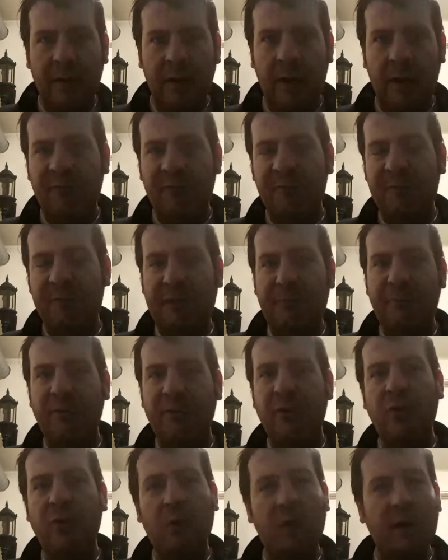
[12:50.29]
of people
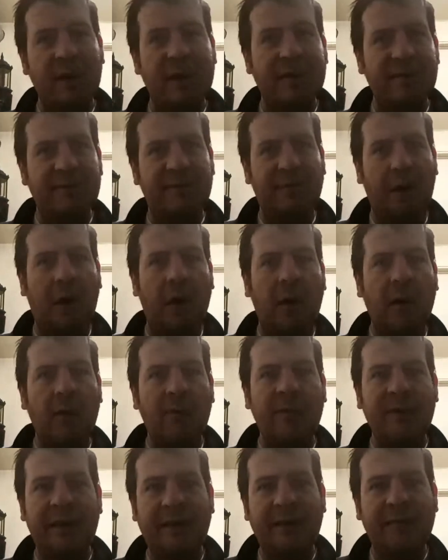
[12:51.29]
who are
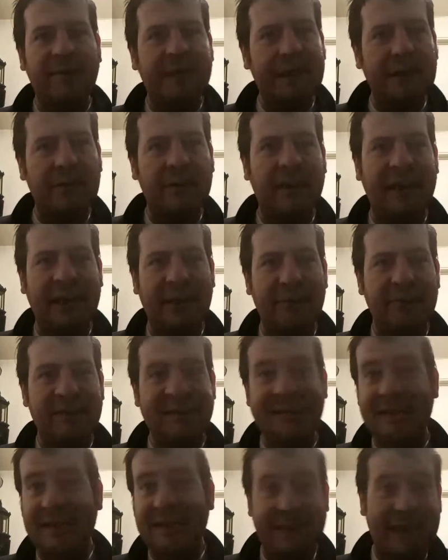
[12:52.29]
involved in video games
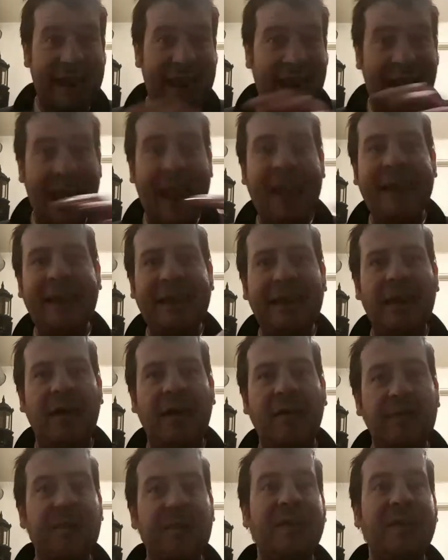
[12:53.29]
in any
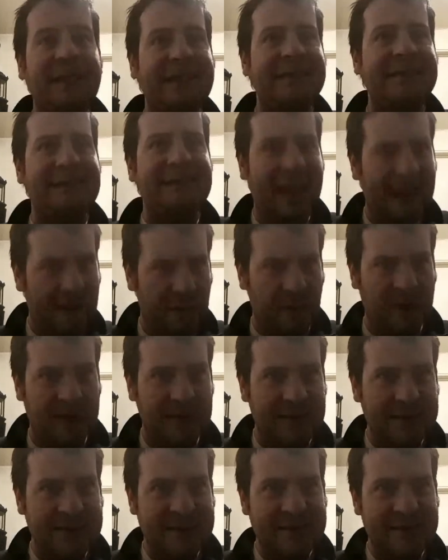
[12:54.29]
of these
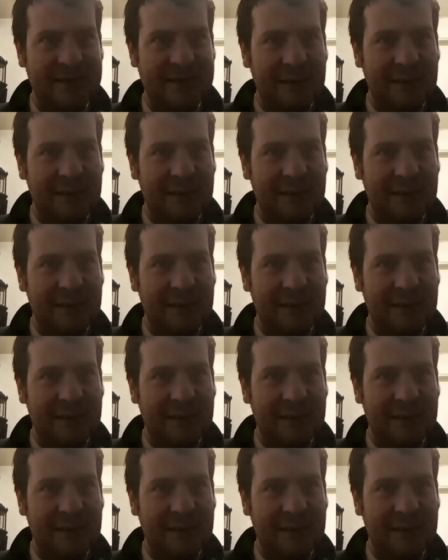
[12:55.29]
areas,